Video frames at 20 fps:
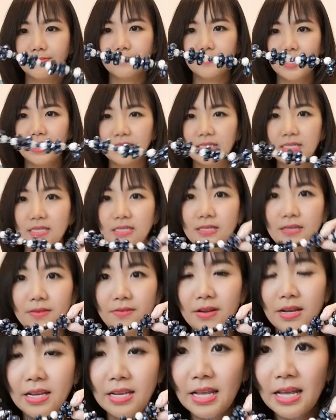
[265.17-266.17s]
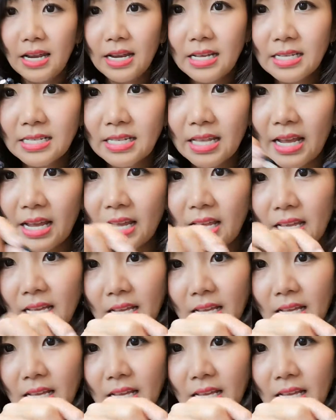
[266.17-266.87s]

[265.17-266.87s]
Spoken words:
accessory that is like